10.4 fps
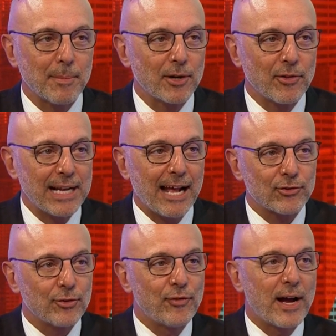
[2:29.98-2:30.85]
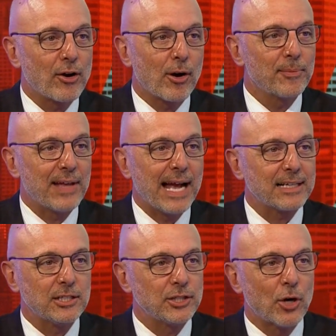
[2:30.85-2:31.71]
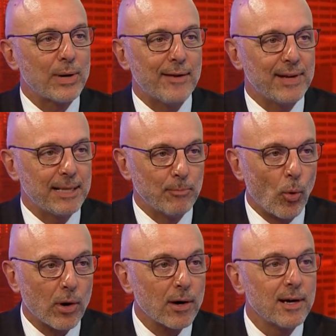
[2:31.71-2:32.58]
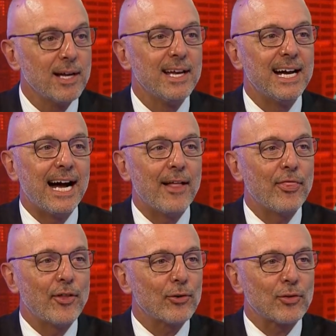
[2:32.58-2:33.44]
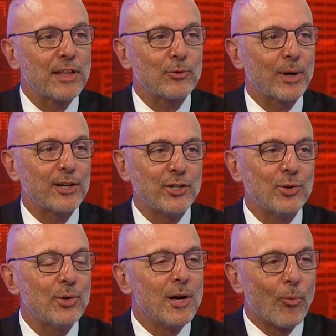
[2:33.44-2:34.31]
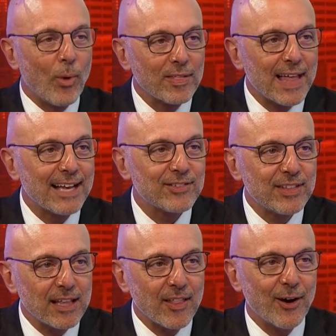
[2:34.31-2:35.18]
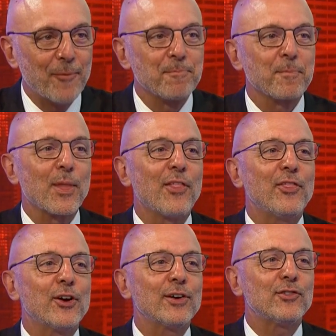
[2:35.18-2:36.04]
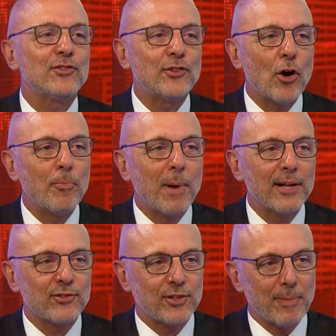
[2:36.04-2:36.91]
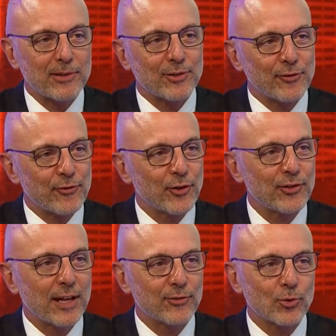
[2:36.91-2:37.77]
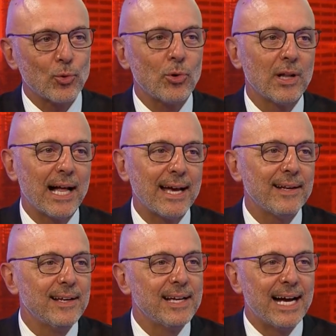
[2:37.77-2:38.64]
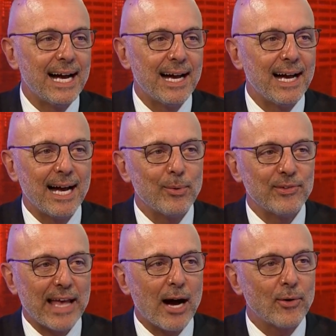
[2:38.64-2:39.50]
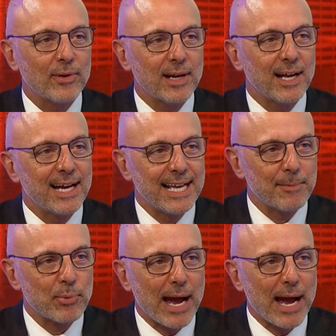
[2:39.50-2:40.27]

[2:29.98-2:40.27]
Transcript: them under the National Firearms Act and don't have any more. Uh, those are things we ought to do. One last thing, though. There is so much. You mentioned the first day of school. I, uh, I was out uh, in